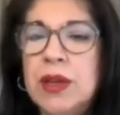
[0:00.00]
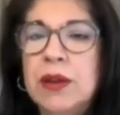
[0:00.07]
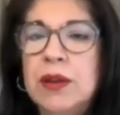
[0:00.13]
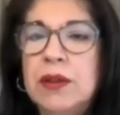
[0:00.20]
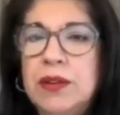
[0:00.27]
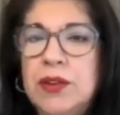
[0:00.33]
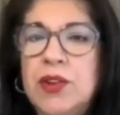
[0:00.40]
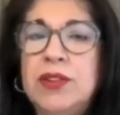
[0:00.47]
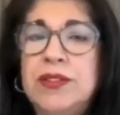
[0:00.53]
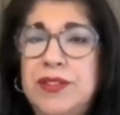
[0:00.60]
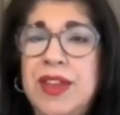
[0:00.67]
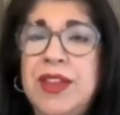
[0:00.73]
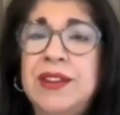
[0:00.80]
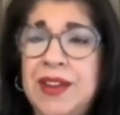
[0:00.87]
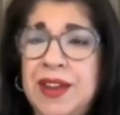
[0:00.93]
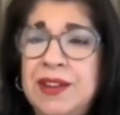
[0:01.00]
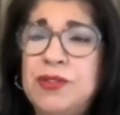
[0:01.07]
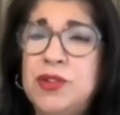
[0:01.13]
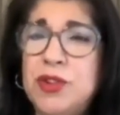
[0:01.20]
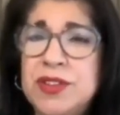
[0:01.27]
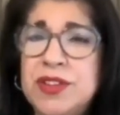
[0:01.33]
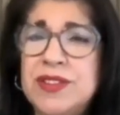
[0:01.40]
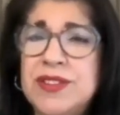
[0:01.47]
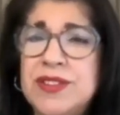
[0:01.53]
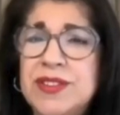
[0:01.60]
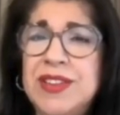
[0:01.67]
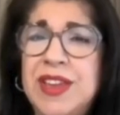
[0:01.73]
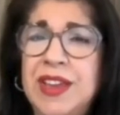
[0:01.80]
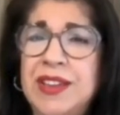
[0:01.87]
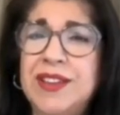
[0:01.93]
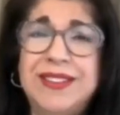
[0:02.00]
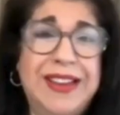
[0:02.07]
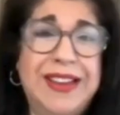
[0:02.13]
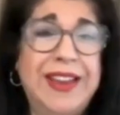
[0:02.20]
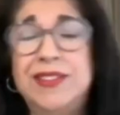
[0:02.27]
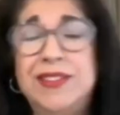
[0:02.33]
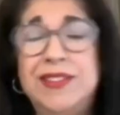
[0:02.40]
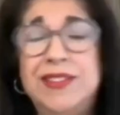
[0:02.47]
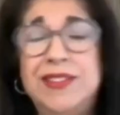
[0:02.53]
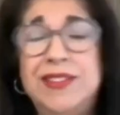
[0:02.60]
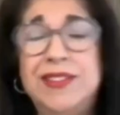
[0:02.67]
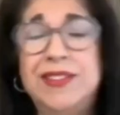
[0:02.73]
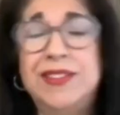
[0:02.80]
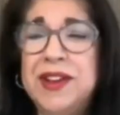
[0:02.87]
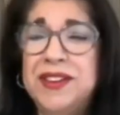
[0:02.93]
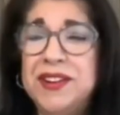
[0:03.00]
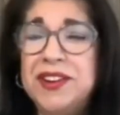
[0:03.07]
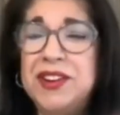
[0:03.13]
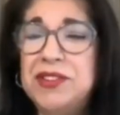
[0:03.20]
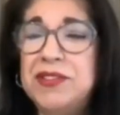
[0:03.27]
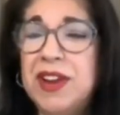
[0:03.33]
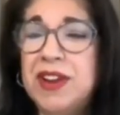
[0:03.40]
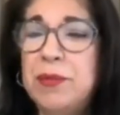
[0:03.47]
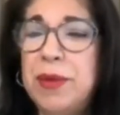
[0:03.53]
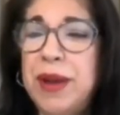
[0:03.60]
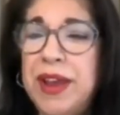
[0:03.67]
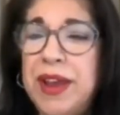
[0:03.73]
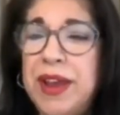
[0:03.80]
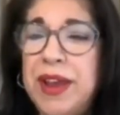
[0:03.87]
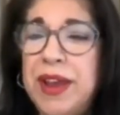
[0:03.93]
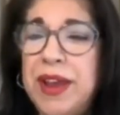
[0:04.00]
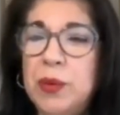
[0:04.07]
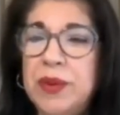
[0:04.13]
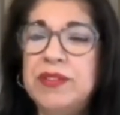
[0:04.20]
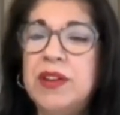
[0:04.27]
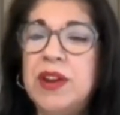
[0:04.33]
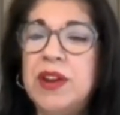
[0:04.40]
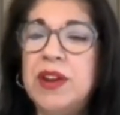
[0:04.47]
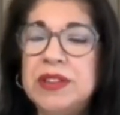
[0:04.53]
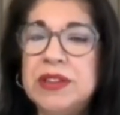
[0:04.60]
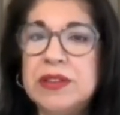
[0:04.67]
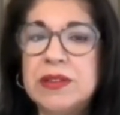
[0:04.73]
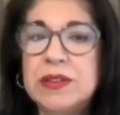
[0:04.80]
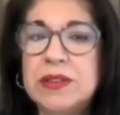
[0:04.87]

and of course there's that saying that's like learning to ride a bike, it's always there with us.